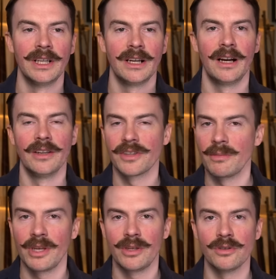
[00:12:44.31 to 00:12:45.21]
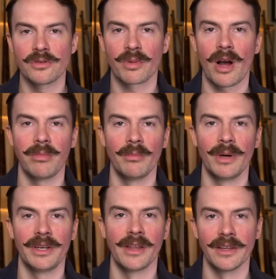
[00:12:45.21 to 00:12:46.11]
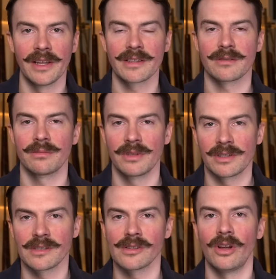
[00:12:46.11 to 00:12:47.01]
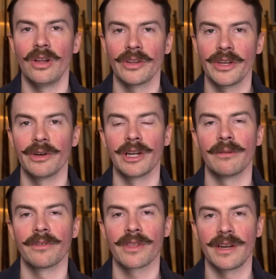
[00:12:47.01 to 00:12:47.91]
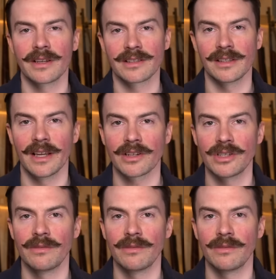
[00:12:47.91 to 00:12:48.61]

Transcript: It's going to be a huge problem, but nonetheless, this is all gearing up for the next election.